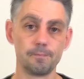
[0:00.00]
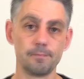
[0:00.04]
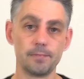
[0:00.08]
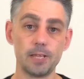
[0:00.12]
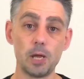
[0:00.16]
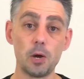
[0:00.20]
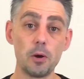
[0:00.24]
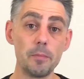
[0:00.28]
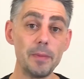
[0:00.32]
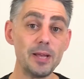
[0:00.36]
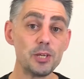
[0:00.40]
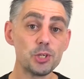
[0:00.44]

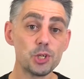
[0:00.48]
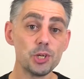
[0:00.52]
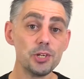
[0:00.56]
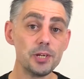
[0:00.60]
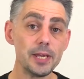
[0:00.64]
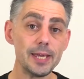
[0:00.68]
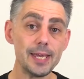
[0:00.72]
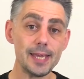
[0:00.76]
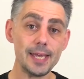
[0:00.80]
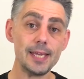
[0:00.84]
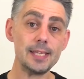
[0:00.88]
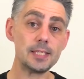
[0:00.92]
Now I mentioned
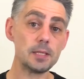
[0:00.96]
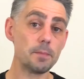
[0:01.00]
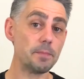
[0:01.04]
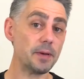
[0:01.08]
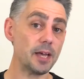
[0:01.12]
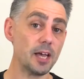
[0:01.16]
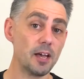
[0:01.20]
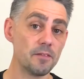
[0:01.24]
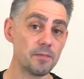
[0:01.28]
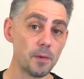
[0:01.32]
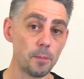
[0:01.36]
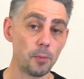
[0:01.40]
it is a
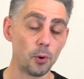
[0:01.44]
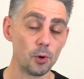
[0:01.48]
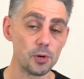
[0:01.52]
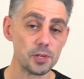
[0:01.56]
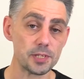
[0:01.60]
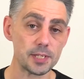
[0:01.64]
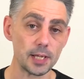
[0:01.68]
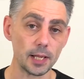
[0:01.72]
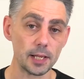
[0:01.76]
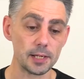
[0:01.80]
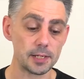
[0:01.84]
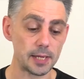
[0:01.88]
bit of a
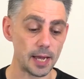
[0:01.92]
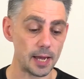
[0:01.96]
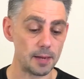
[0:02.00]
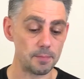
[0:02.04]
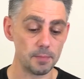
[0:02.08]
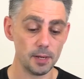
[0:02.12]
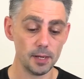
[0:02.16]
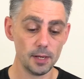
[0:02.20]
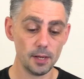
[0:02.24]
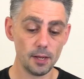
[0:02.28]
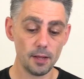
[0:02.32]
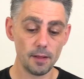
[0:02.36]
point salad
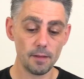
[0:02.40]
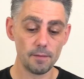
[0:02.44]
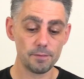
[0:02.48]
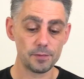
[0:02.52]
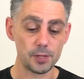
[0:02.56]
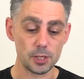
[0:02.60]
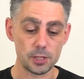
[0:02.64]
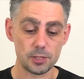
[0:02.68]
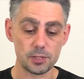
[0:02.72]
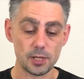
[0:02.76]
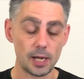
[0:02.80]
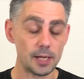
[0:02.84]
game.
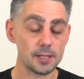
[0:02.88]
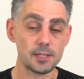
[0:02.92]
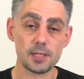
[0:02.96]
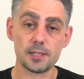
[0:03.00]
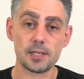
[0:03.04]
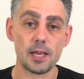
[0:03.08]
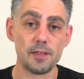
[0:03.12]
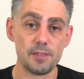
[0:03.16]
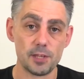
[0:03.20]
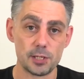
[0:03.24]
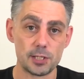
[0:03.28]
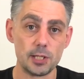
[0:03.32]
There's, as I
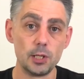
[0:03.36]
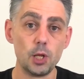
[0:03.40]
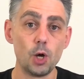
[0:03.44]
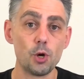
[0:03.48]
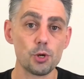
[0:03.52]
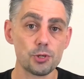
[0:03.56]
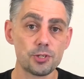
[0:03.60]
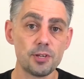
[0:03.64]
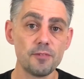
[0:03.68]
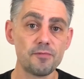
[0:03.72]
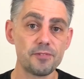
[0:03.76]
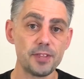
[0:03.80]
said, there's
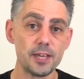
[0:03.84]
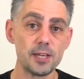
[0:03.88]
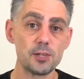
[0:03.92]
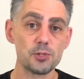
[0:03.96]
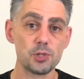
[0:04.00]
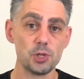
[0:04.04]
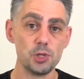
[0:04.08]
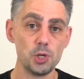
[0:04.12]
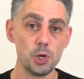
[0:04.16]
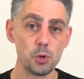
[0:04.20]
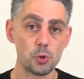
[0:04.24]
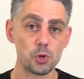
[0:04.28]
lots of things
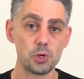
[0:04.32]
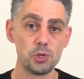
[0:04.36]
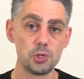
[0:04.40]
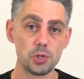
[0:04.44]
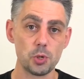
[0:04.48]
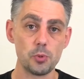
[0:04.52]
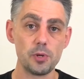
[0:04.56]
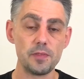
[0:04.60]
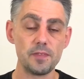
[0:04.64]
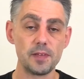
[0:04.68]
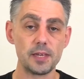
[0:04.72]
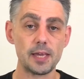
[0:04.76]
that you can
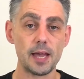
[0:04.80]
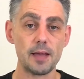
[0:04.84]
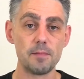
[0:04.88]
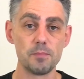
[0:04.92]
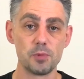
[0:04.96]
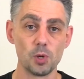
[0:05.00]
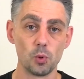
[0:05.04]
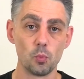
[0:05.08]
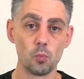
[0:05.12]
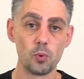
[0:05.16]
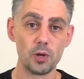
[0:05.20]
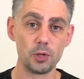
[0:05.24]
do in the game
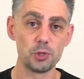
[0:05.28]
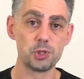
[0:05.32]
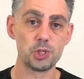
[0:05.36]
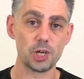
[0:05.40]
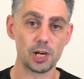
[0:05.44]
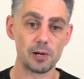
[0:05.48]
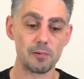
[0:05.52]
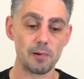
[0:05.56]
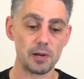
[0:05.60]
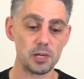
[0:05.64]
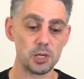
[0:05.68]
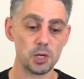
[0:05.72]
that will
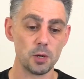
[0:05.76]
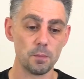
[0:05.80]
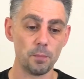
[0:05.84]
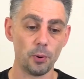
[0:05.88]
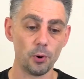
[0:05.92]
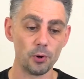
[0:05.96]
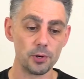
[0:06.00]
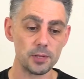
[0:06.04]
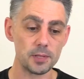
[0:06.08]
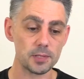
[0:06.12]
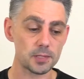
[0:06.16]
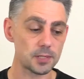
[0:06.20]
generate you
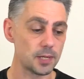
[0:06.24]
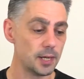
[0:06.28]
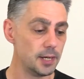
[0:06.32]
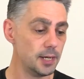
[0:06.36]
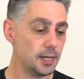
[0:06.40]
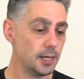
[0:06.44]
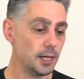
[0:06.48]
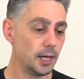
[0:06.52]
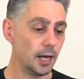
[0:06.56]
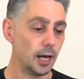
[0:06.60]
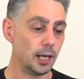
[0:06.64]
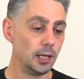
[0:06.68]
points.
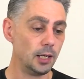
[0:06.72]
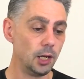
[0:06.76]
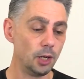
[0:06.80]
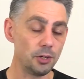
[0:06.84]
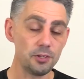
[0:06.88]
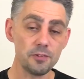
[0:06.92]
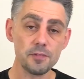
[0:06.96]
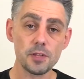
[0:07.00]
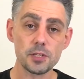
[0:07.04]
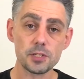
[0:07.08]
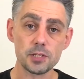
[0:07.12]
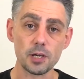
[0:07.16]
A
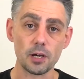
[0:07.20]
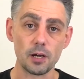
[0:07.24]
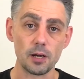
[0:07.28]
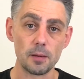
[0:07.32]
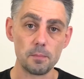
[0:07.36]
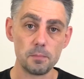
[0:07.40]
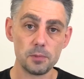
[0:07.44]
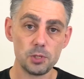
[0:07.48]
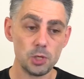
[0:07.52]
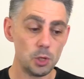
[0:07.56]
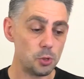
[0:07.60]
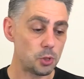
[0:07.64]
lot of the
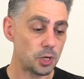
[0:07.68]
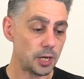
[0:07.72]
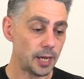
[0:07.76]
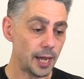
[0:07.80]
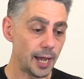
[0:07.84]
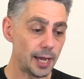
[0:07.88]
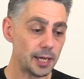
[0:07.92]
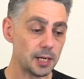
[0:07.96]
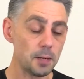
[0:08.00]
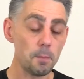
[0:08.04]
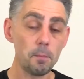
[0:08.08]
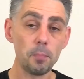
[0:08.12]
time, you
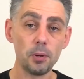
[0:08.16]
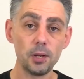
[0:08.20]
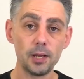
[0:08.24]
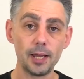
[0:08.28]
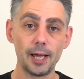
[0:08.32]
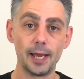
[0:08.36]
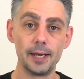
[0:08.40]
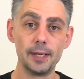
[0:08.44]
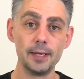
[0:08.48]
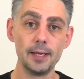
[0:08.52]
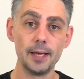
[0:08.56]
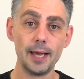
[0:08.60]
can
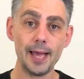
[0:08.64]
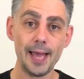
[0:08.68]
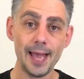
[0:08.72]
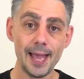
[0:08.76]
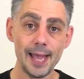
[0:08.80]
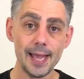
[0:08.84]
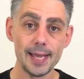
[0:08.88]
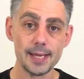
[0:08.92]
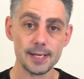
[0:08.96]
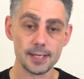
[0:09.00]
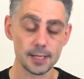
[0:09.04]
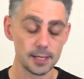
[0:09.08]
plan
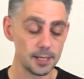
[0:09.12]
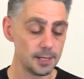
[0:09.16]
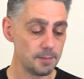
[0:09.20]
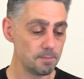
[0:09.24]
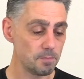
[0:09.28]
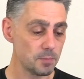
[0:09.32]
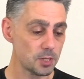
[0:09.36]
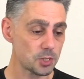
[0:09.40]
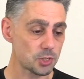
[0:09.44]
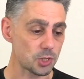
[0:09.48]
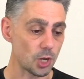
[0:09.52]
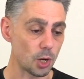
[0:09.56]
ahead.
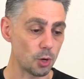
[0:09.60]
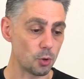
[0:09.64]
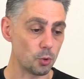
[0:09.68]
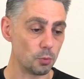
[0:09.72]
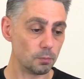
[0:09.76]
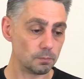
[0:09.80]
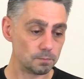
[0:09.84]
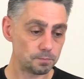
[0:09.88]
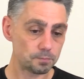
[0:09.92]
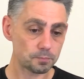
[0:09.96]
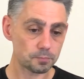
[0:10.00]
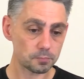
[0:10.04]

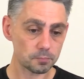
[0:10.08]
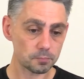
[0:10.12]
So